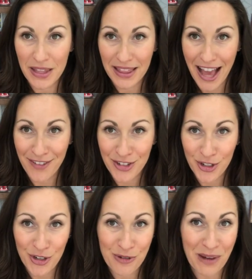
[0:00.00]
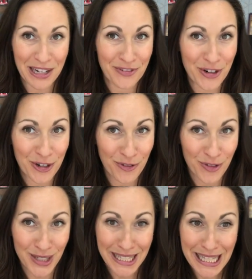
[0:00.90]
Lavender you might have heard
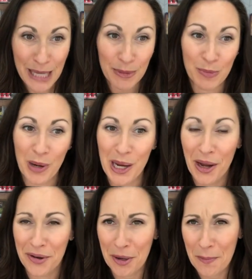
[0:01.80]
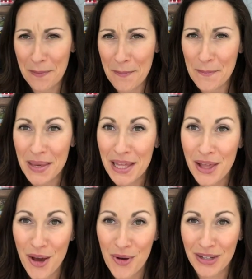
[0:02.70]
for sleep, spraying on your
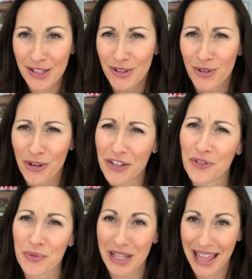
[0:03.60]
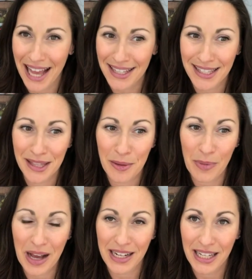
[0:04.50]
pillow. It's great for relaxing the
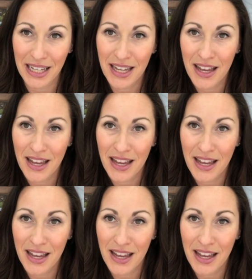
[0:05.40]
body.